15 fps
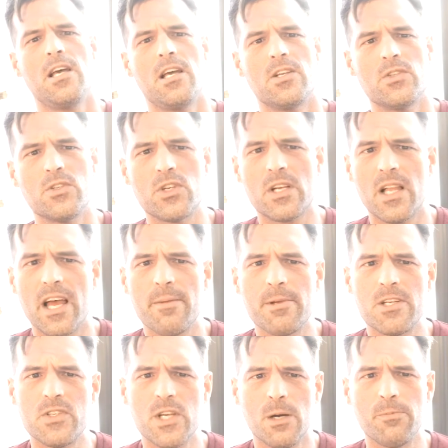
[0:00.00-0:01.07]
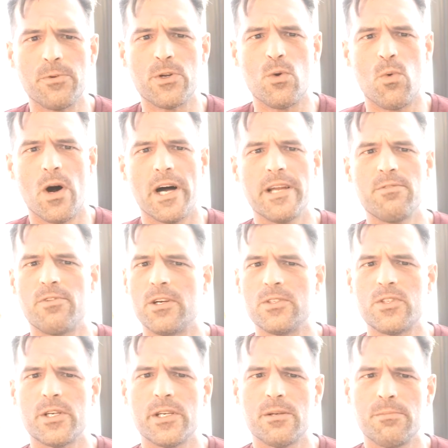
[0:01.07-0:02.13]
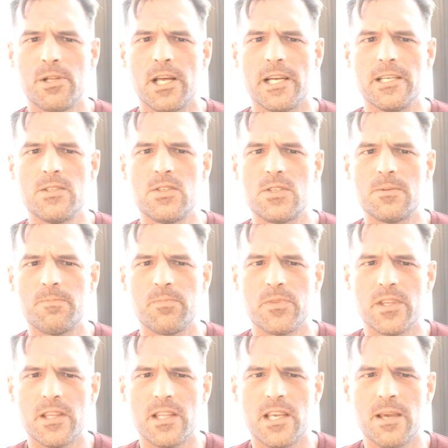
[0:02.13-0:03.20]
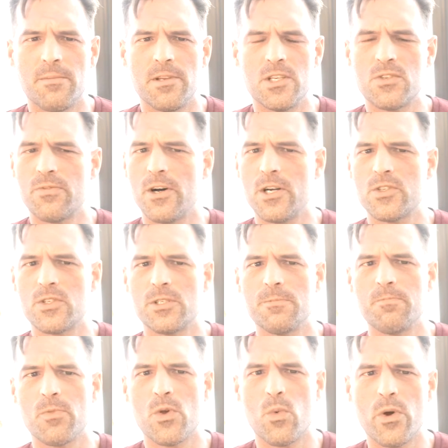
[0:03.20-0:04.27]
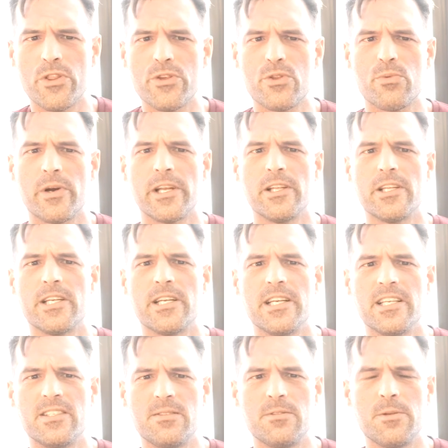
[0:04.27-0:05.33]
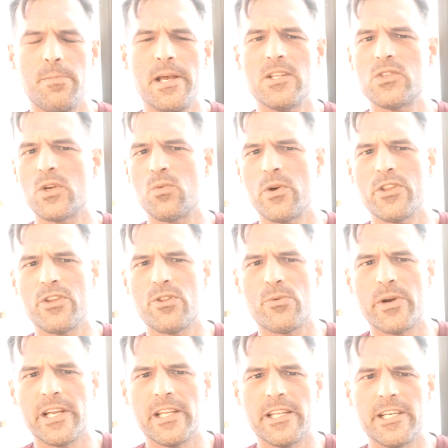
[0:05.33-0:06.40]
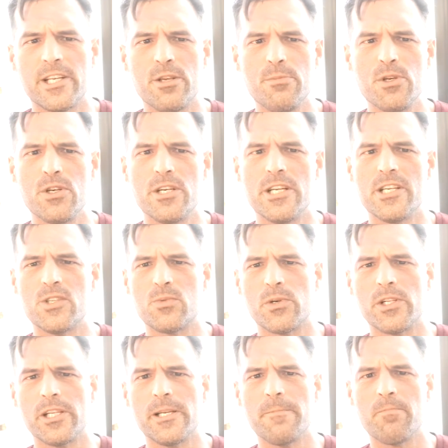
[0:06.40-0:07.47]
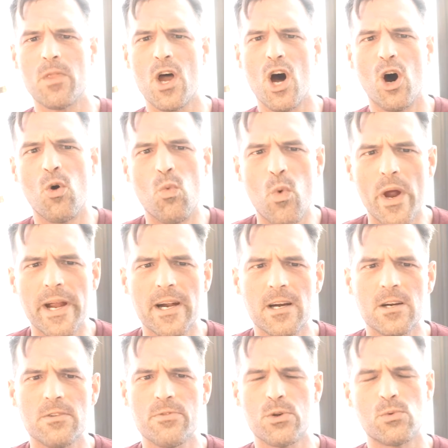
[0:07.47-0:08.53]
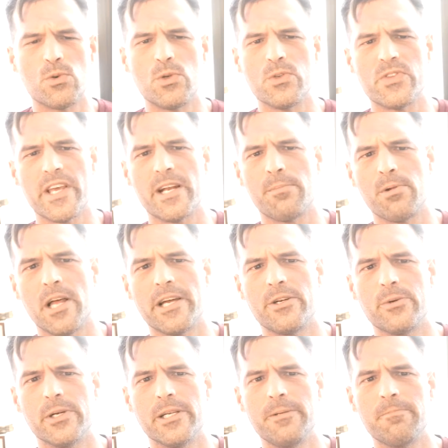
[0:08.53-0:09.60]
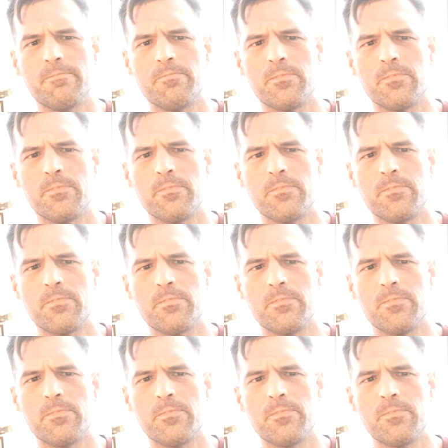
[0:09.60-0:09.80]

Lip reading: Such a climate is helpful to wide voluntary compliance is fostered. It depends on whether the regulated community is really aware of the rules that apply to it.